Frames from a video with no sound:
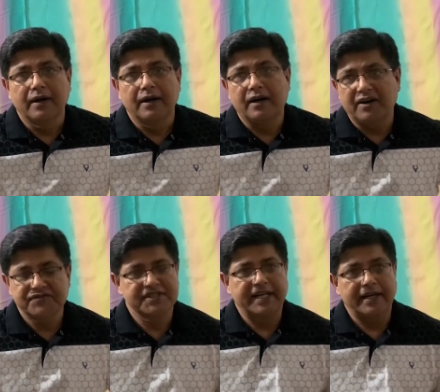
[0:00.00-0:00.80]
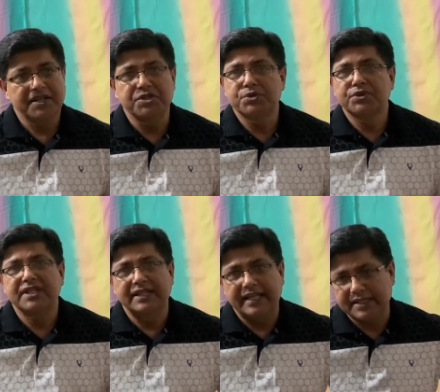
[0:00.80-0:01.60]
After that, he took the
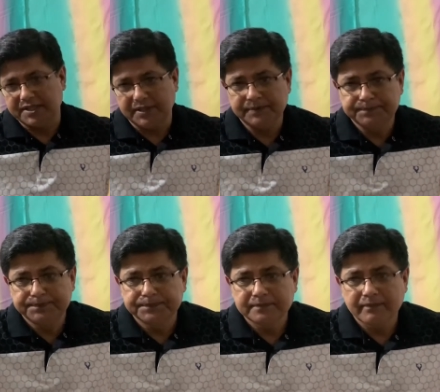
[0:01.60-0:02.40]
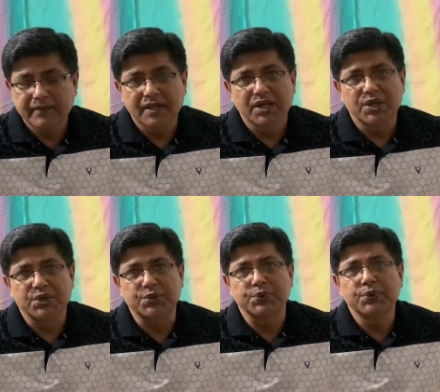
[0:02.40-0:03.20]
letter
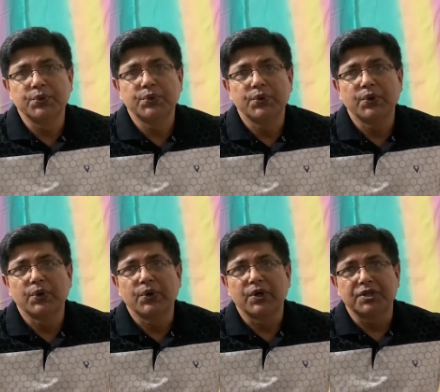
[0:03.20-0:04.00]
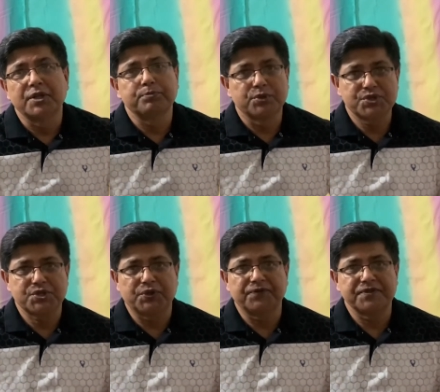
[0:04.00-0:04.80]
to the post
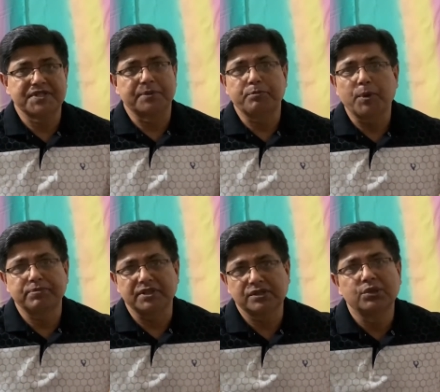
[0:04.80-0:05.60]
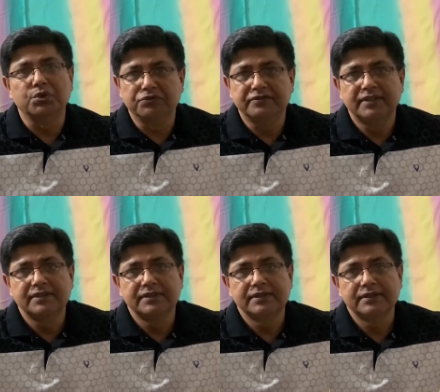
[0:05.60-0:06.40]
office at Poplar Cove.
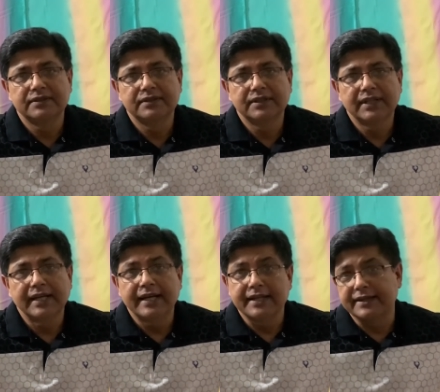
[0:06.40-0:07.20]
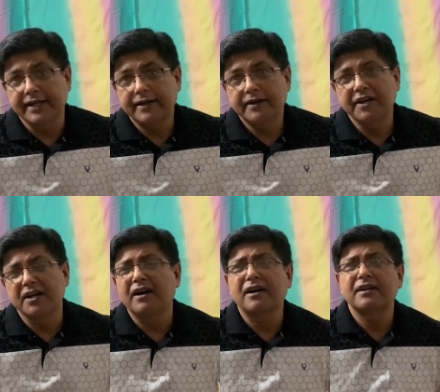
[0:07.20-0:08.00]
There he
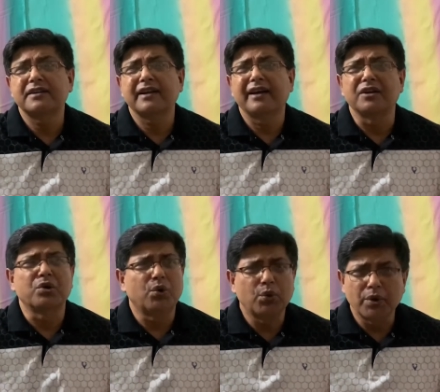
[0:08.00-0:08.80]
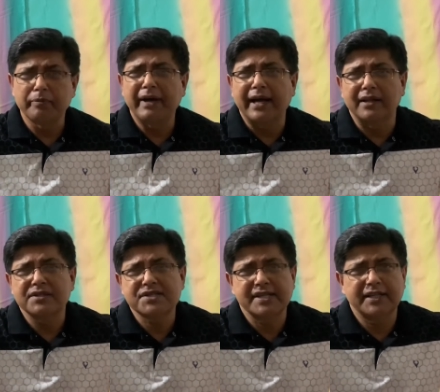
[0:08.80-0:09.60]
heard an old man
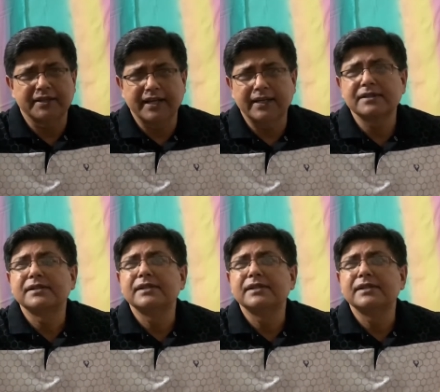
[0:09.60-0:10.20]
saying that